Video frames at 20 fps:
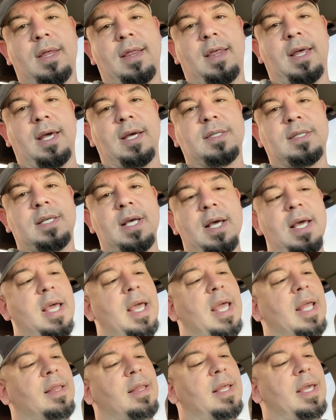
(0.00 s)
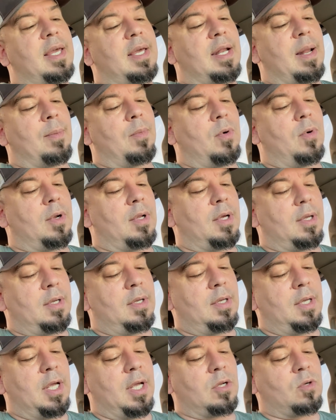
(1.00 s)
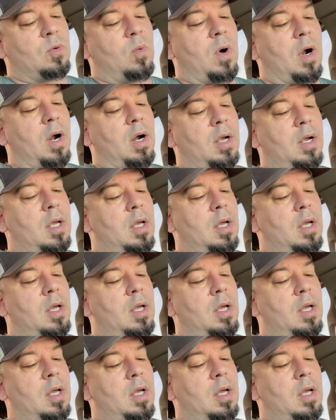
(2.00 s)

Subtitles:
this, and then I'm gonna get to work.